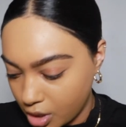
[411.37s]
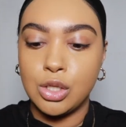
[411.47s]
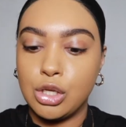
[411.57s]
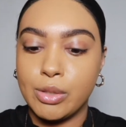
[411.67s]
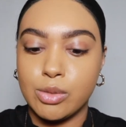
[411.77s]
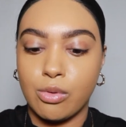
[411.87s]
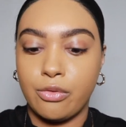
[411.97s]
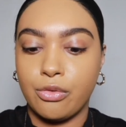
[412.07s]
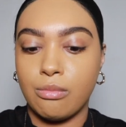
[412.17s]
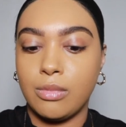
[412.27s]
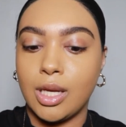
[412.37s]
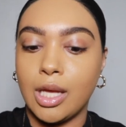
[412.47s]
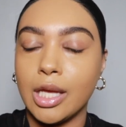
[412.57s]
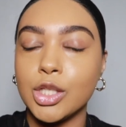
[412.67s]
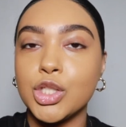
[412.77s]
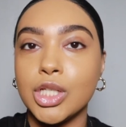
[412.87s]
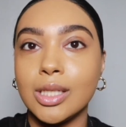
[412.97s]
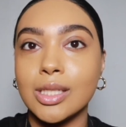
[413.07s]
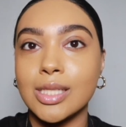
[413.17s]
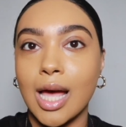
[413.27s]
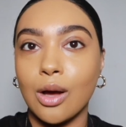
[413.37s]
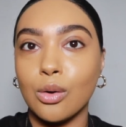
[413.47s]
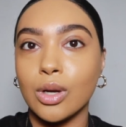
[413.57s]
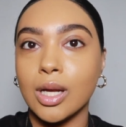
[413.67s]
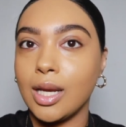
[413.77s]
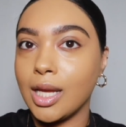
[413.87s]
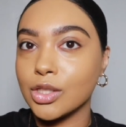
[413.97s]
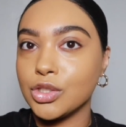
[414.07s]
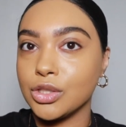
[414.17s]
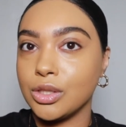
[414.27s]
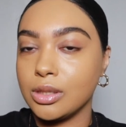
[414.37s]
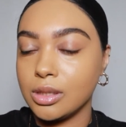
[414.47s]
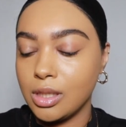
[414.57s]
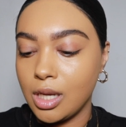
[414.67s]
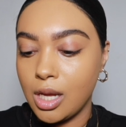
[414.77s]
The newest one from their Cheeks Out collection.